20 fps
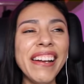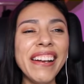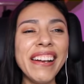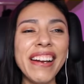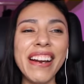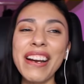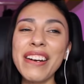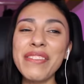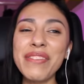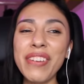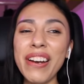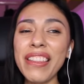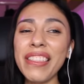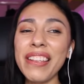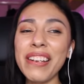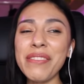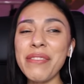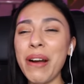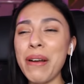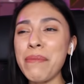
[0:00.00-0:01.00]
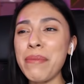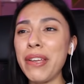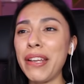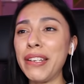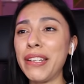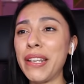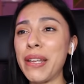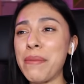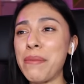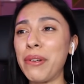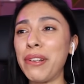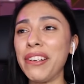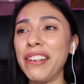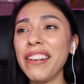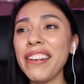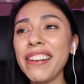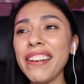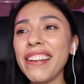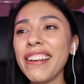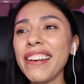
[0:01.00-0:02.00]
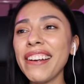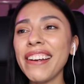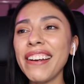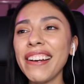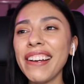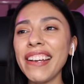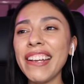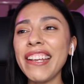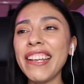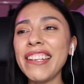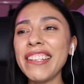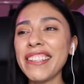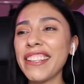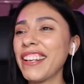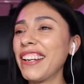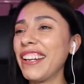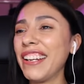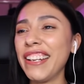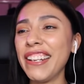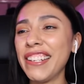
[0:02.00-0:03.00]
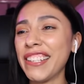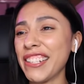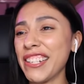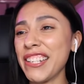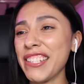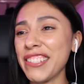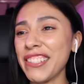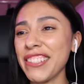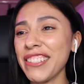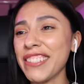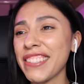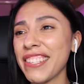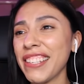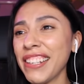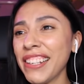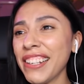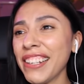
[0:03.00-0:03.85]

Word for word: Her brother might be a demon. He's gonna need Jesus.